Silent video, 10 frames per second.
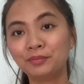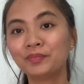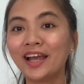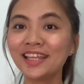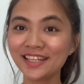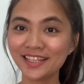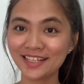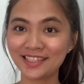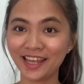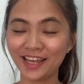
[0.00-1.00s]
And then the
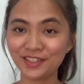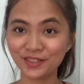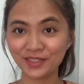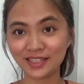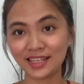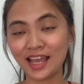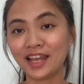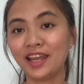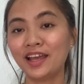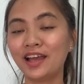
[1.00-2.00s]
next day, I took
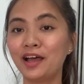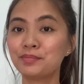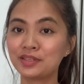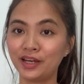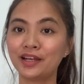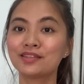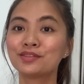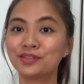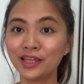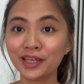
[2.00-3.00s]
Tiziana upstairs
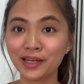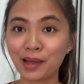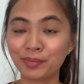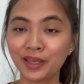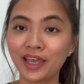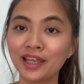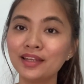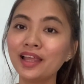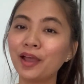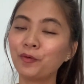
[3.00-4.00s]
to take a nap
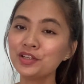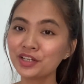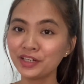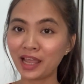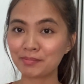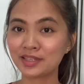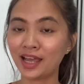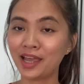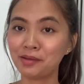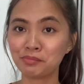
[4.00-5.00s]
again. It was her nap
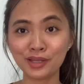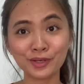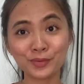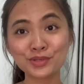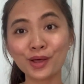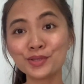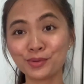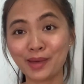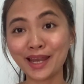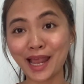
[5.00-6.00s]
time, and it was
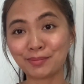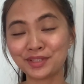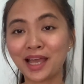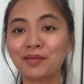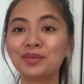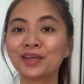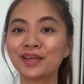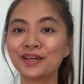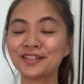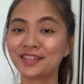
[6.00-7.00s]
also my nap time
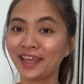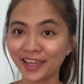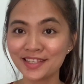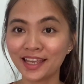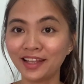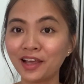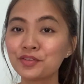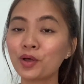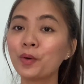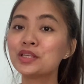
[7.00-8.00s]
because, like I said, I
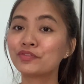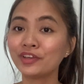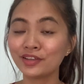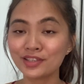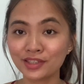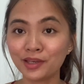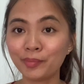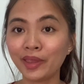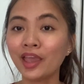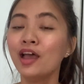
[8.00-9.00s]
was always feeling
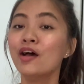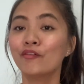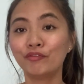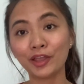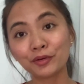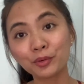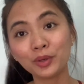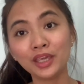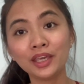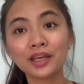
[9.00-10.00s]
sleepy, very
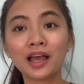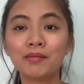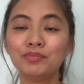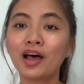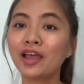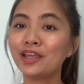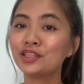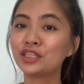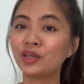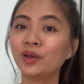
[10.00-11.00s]
weak. I'm not
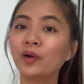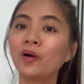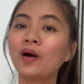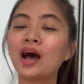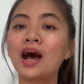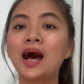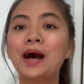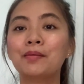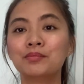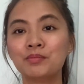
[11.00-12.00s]
into
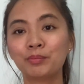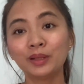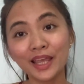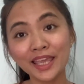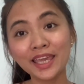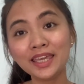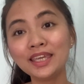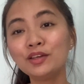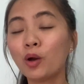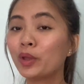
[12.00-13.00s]

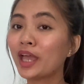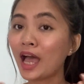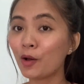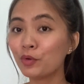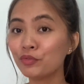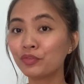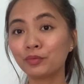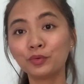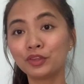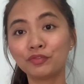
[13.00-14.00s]
playing, going out
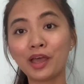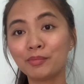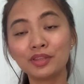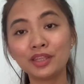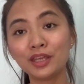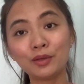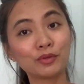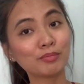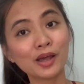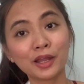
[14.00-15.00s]
with family,
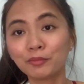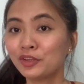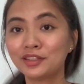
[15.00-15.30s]
with Mark, with